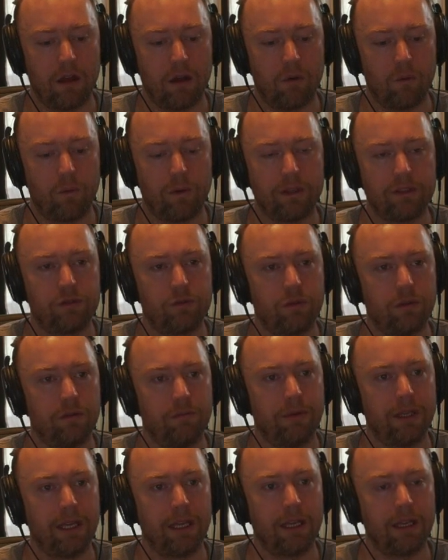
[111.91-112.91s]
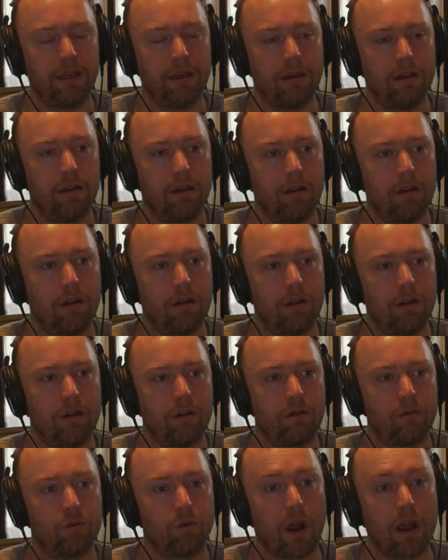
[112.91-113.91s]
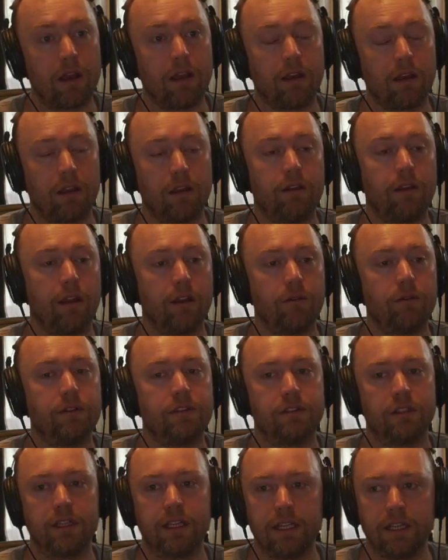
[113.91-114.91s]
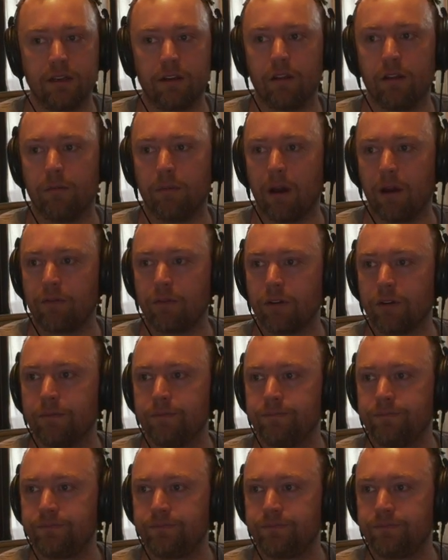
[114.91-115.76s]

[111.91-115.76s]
which would be writing continuously into the buffer.